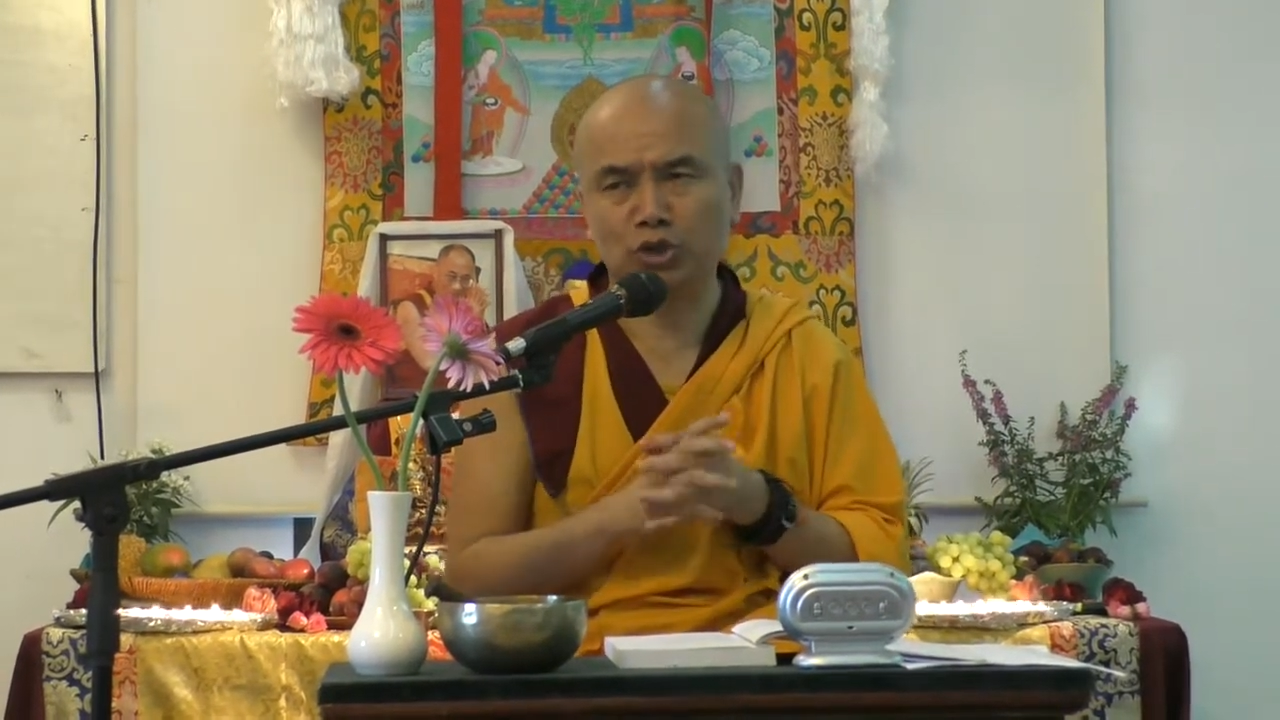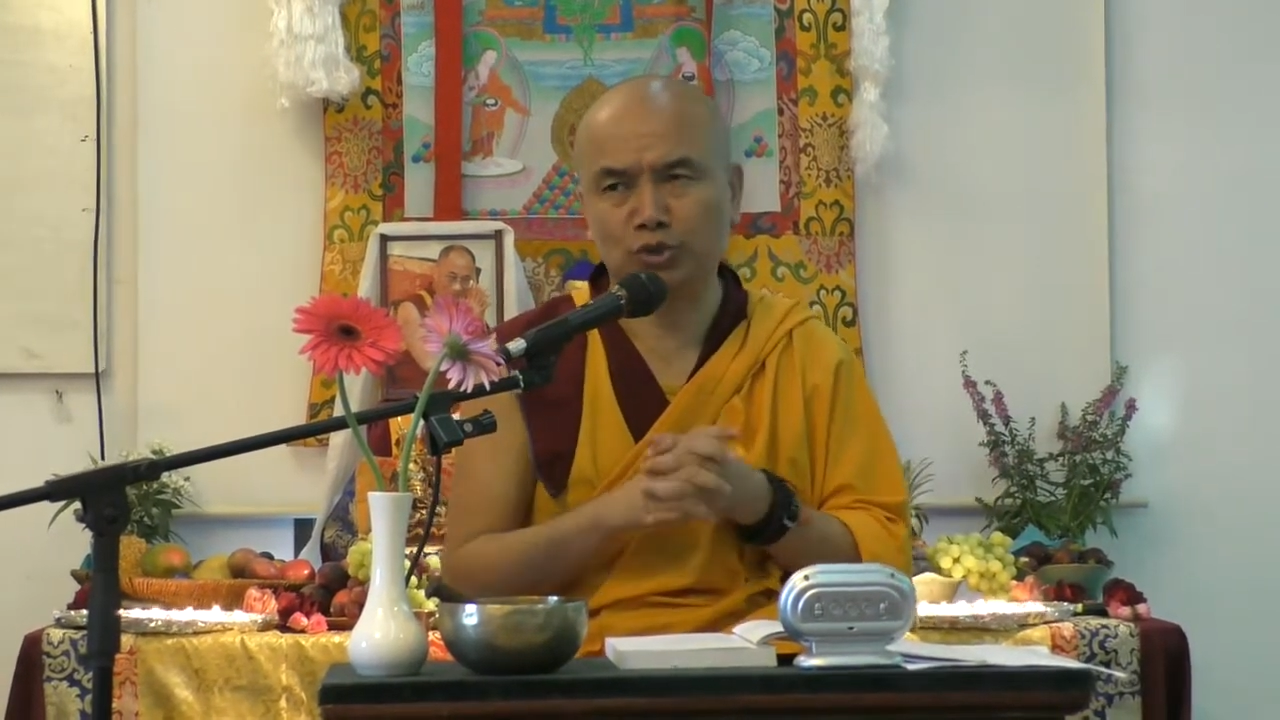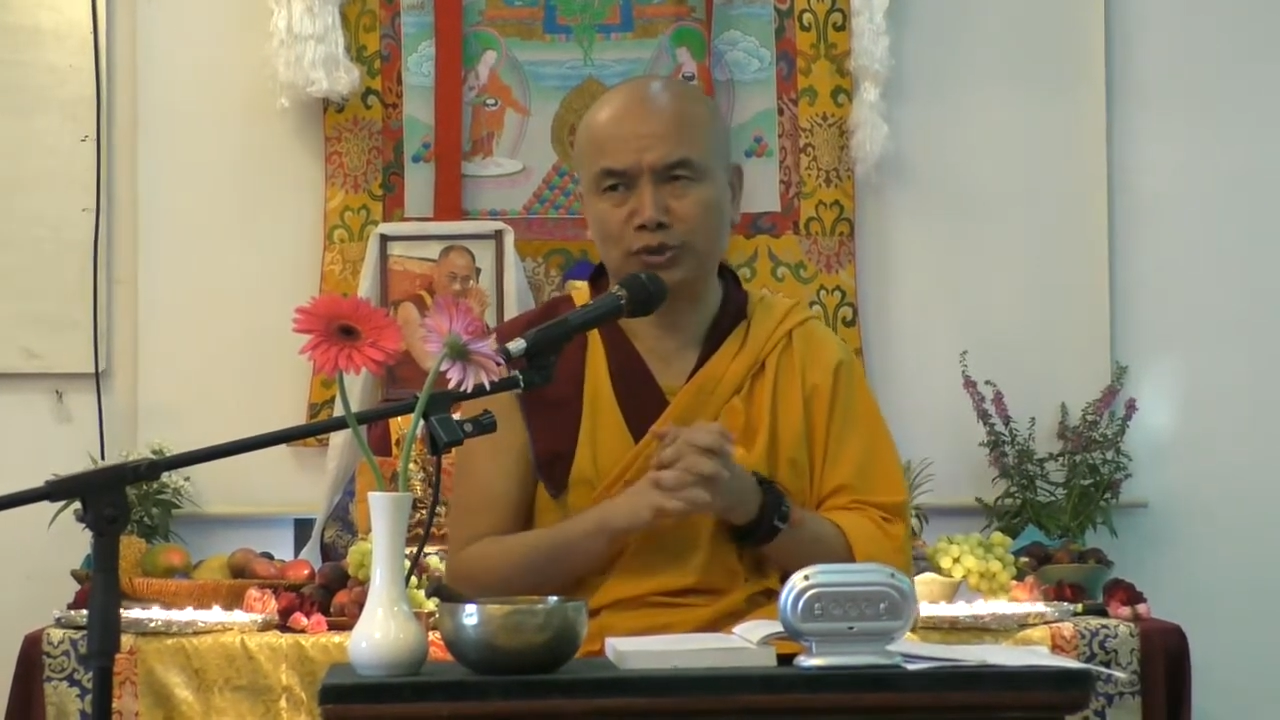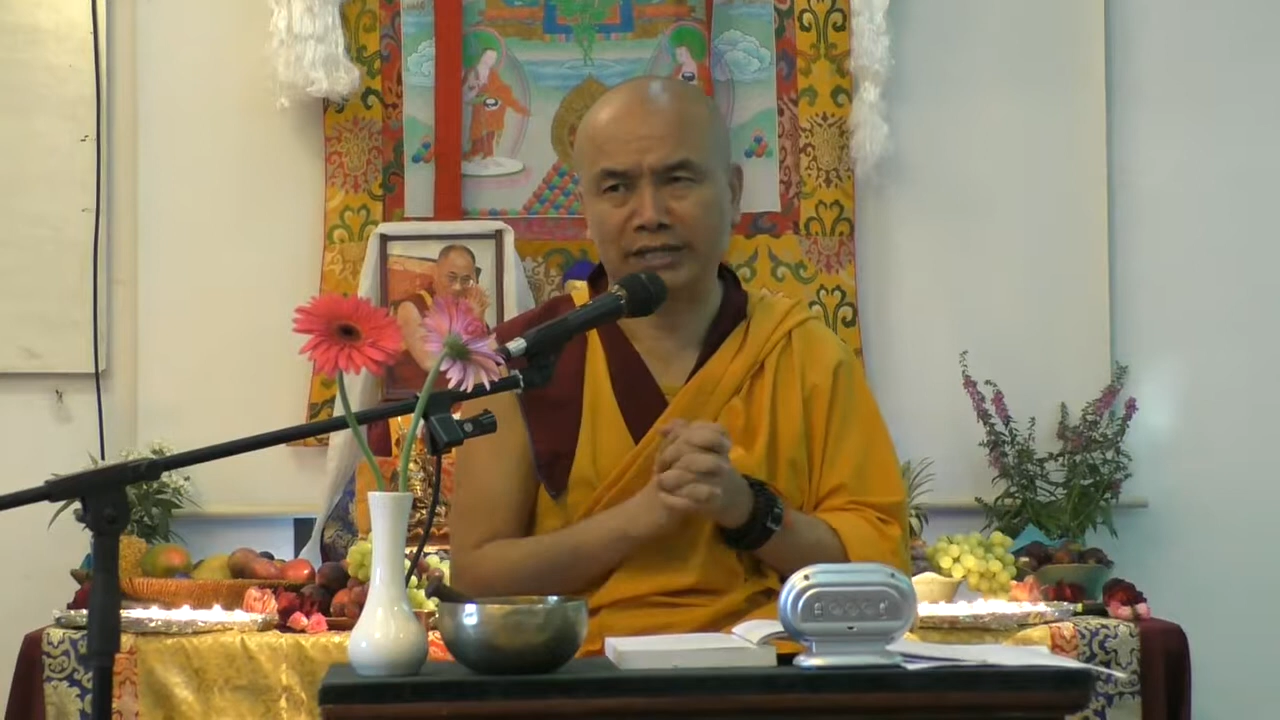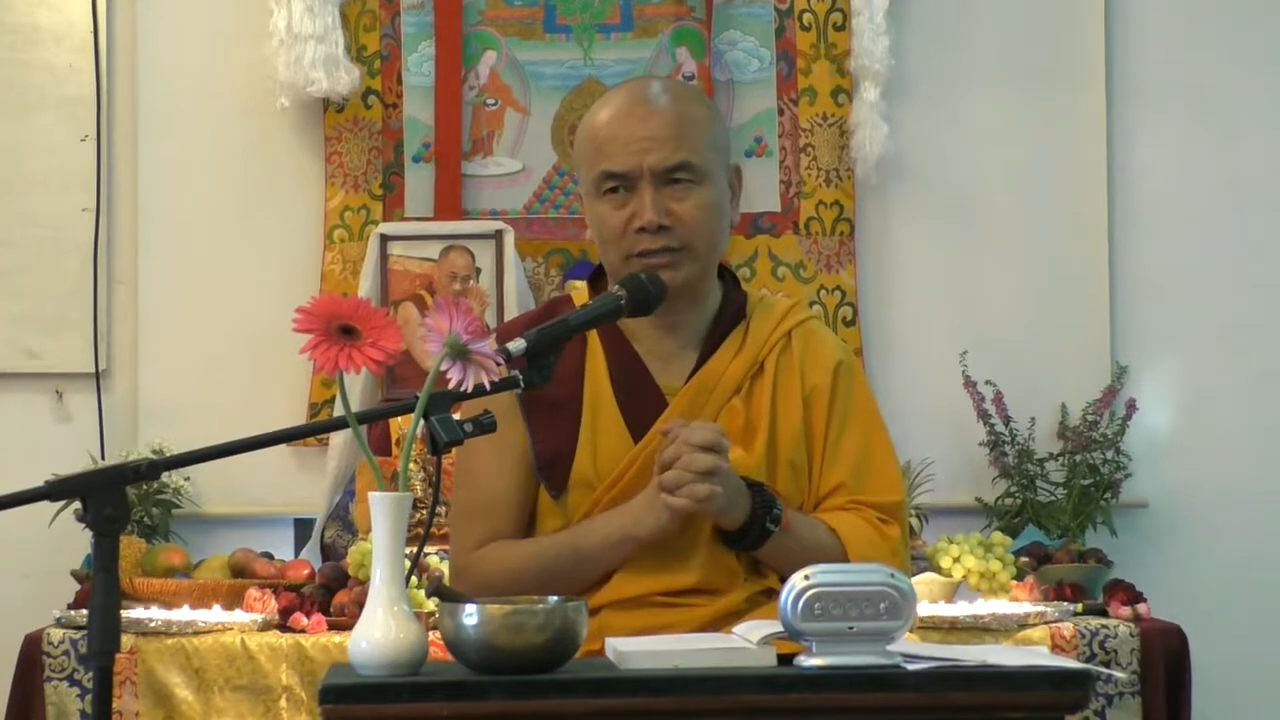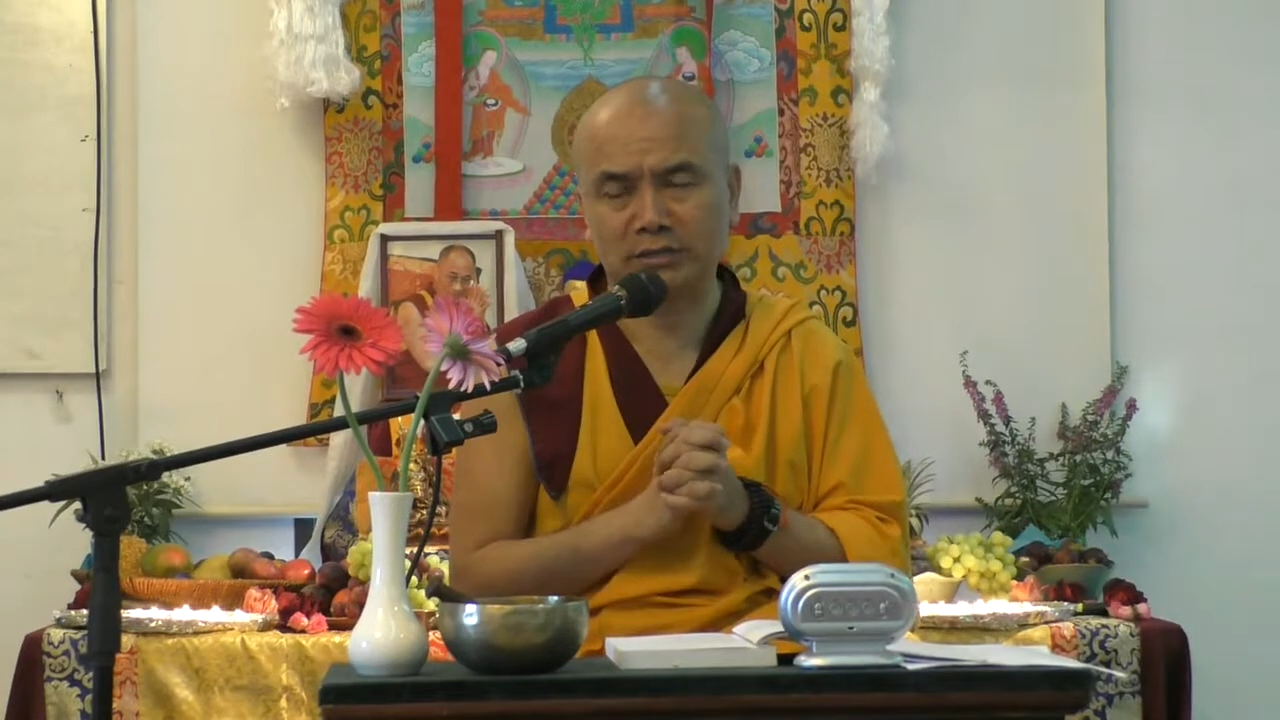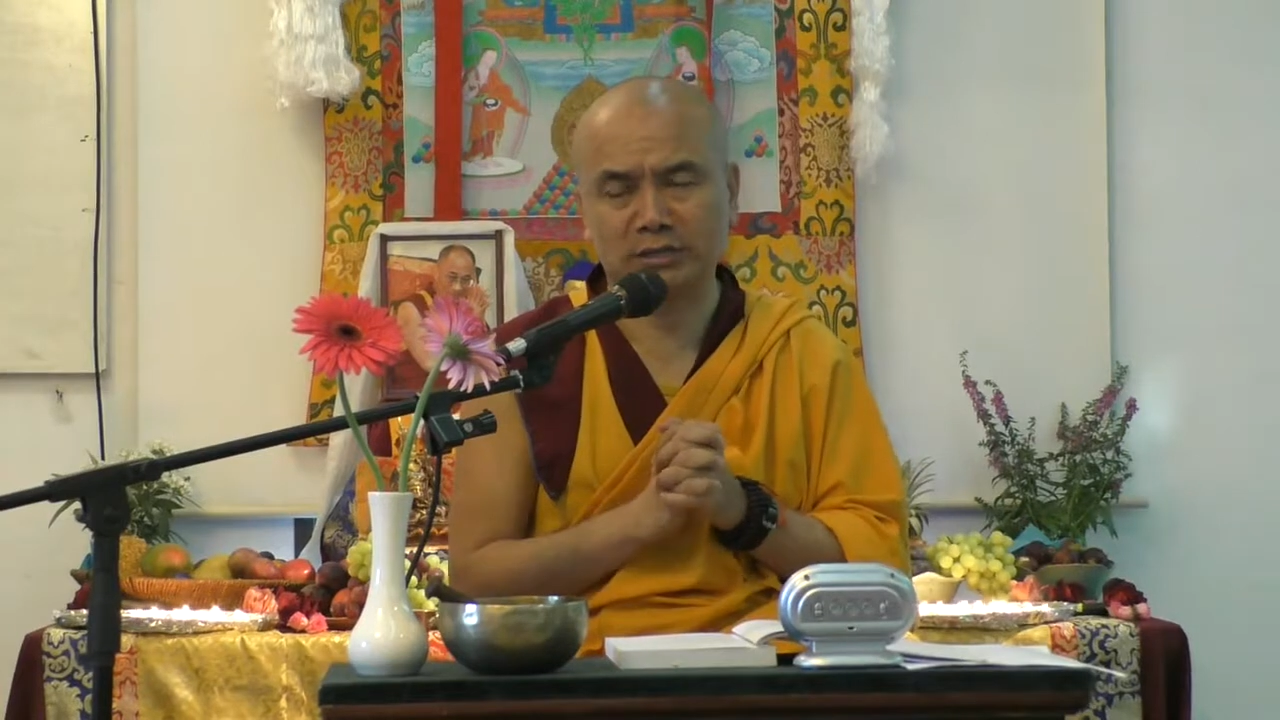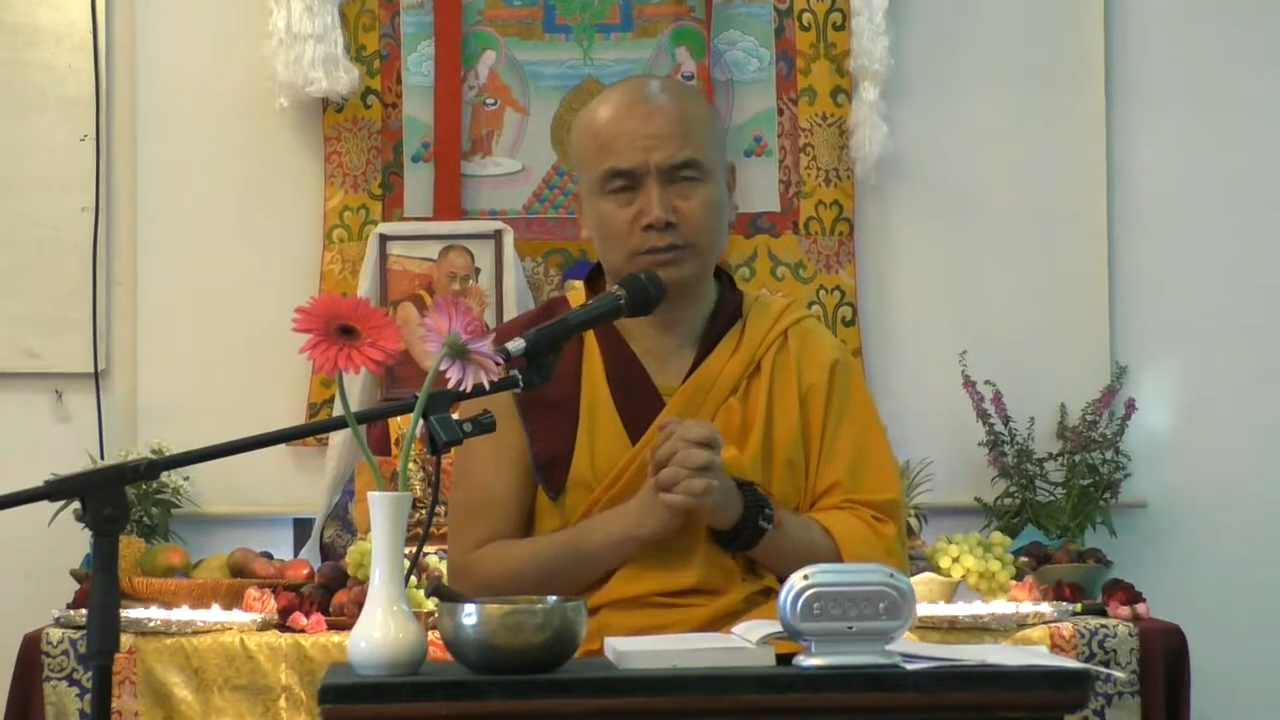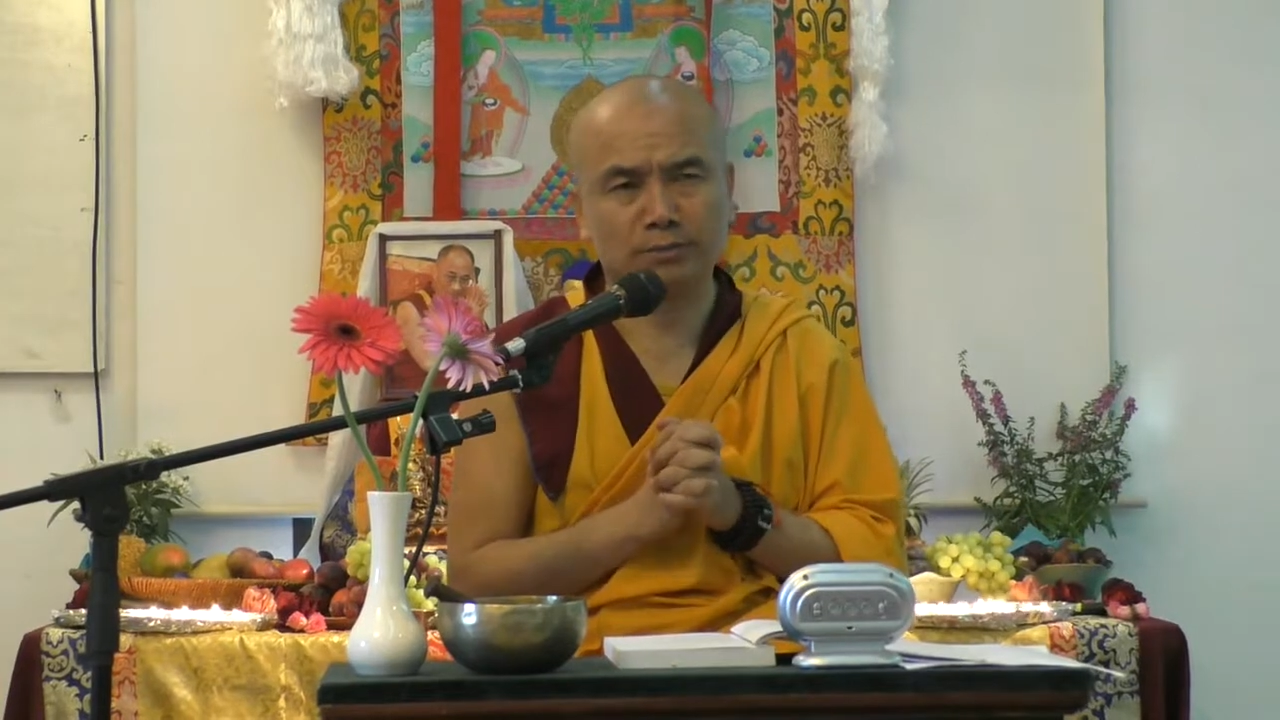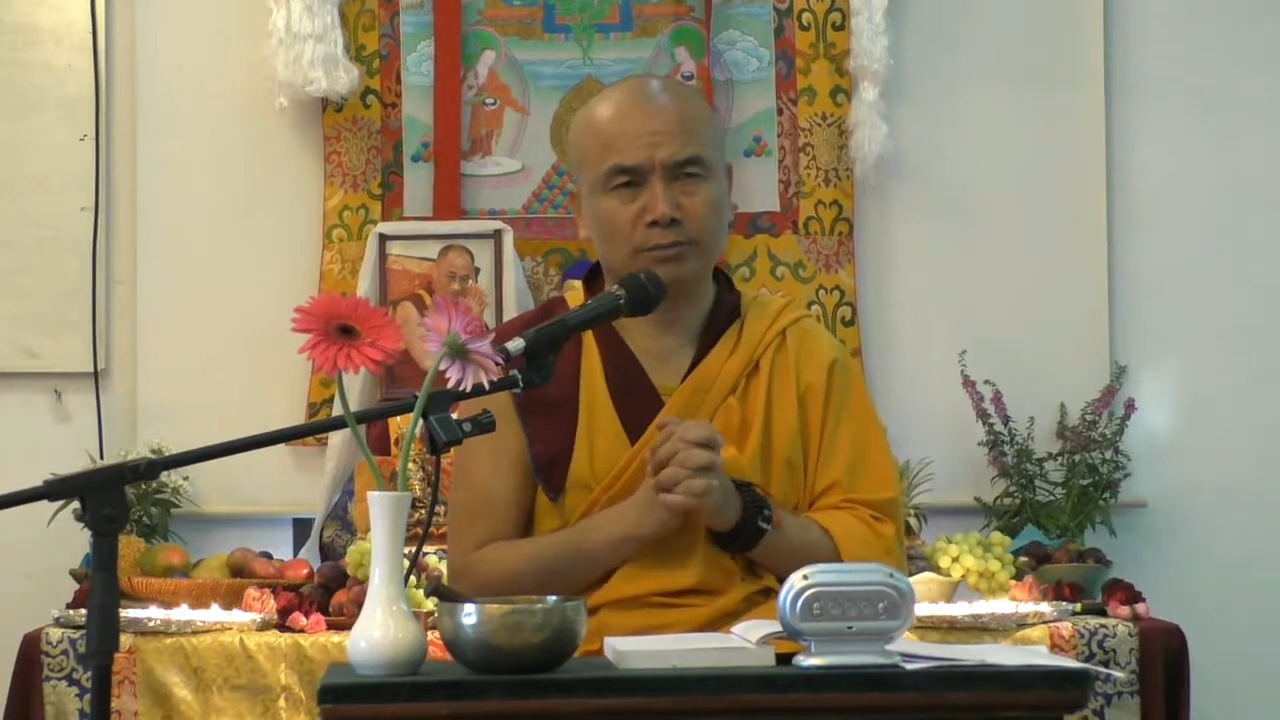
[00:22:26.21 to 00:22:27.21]
two
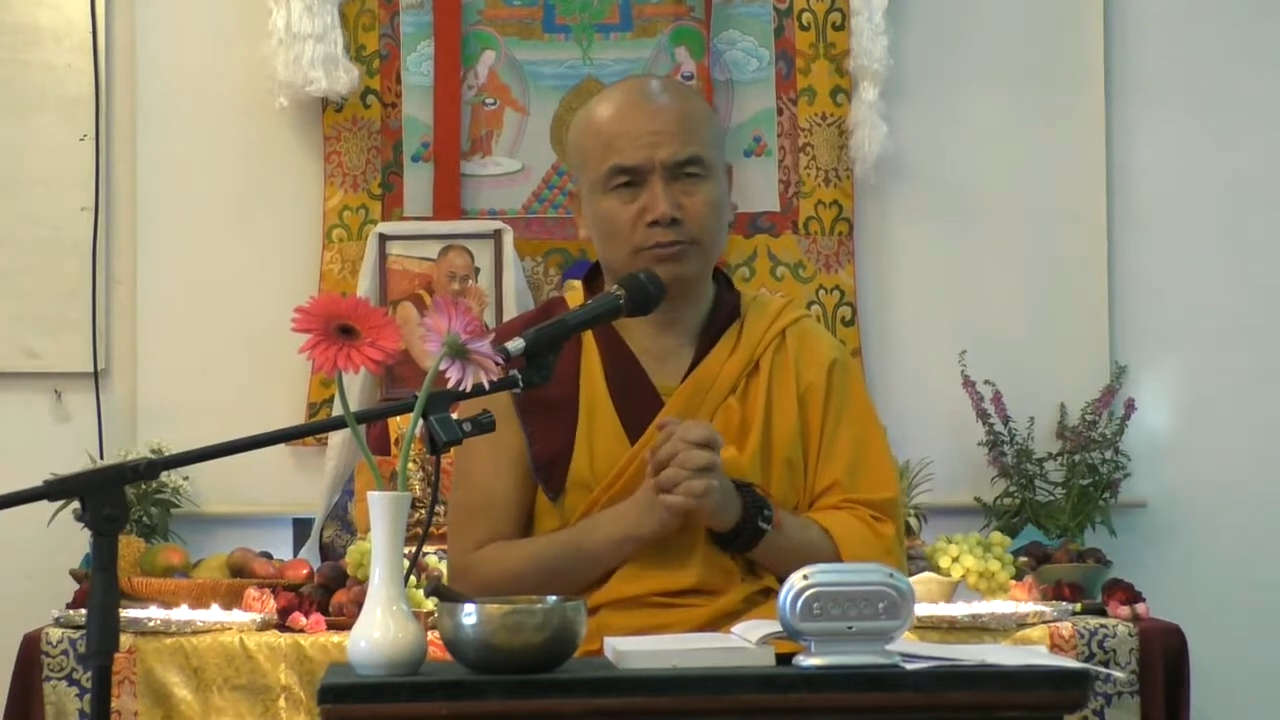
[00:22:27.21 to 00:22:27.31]
things.